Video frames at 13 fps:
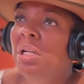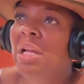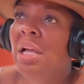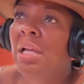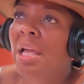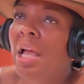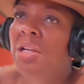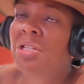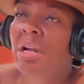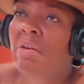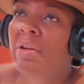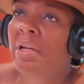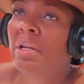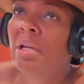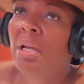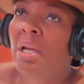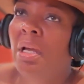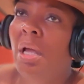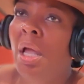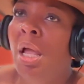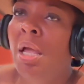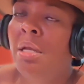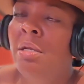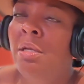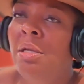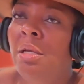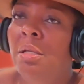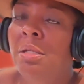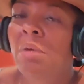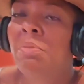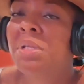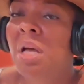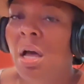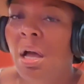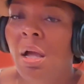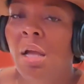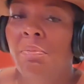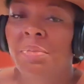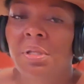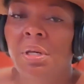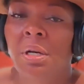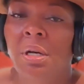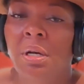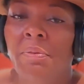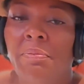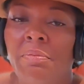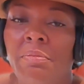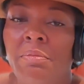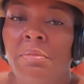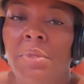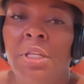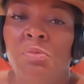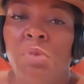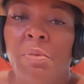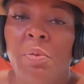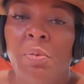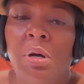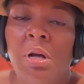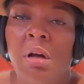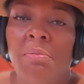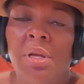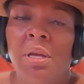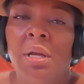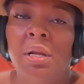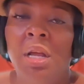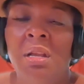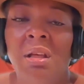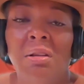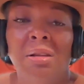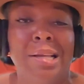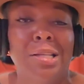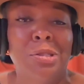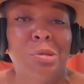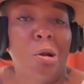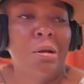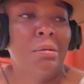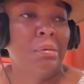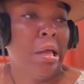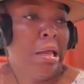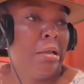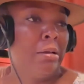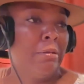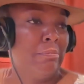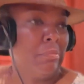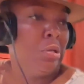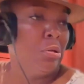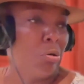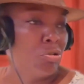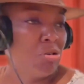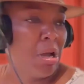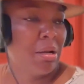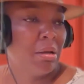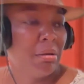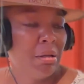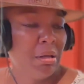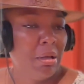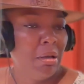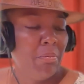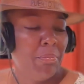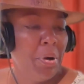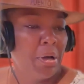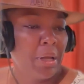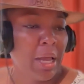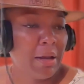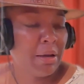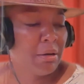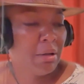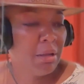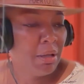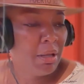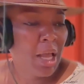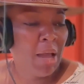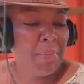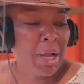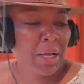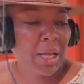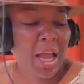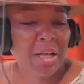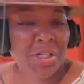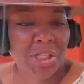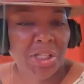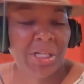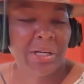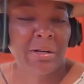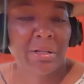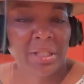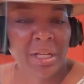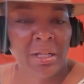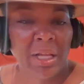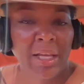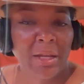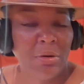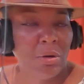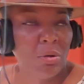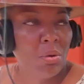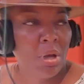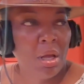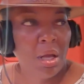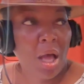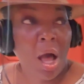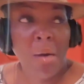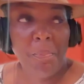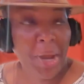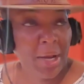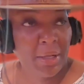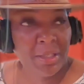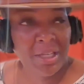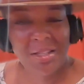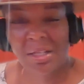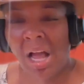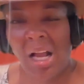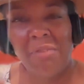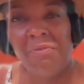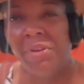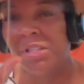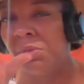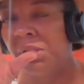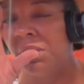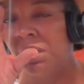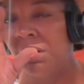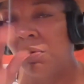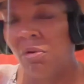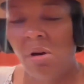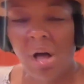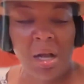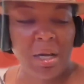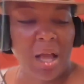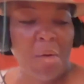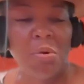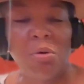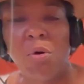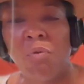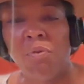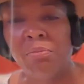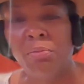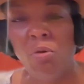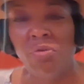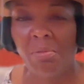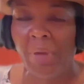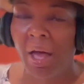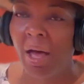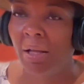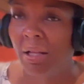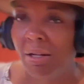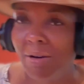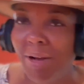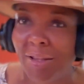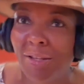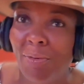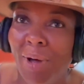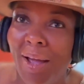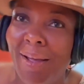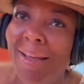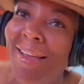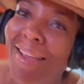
at that cash area. And sometimes these women will come in and they'll, like, start, like, trying to buck at my cashiers. And, like, I'm paying attention. I can visibly see them crawl. Honey, I will go over and move them clear out the way.